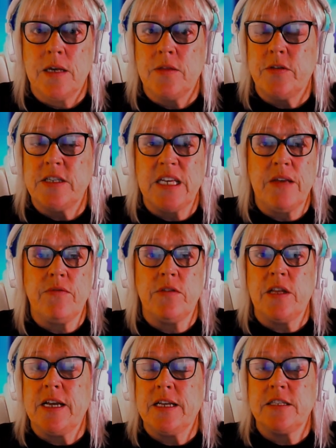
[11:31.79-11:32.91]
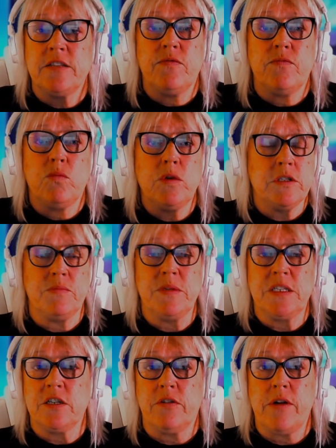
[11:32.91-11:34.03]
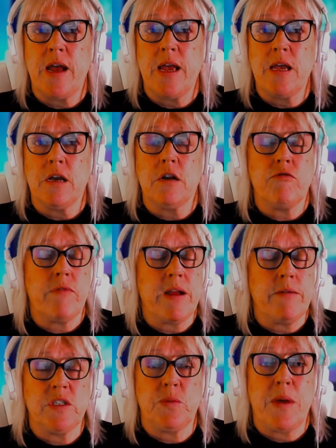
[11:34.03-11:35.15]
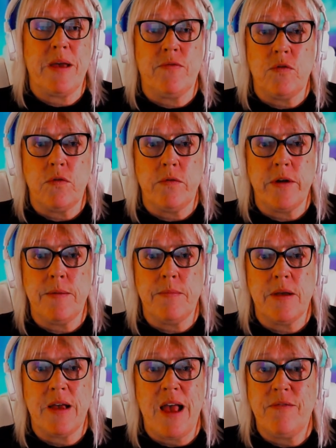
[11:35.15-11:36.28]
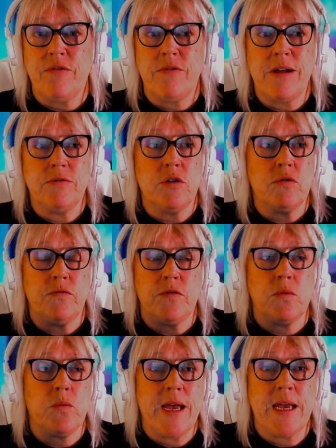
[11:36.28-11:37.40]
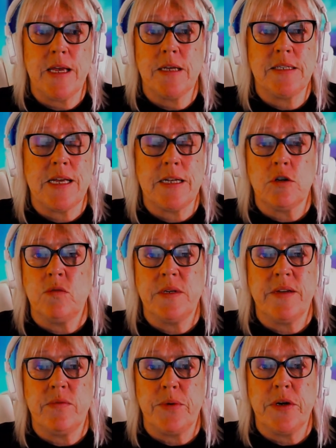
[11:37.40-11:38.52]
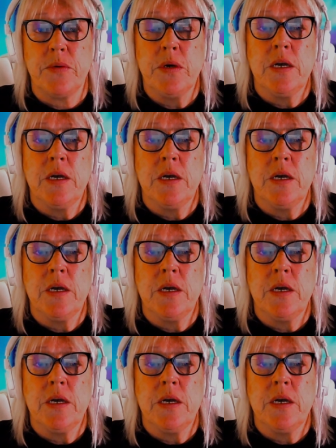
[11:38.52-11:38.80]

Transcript: There's even the likes of Wilson, Mr. Gray, great respect for him, ever around Norfolk way, Dan, come and have a brew.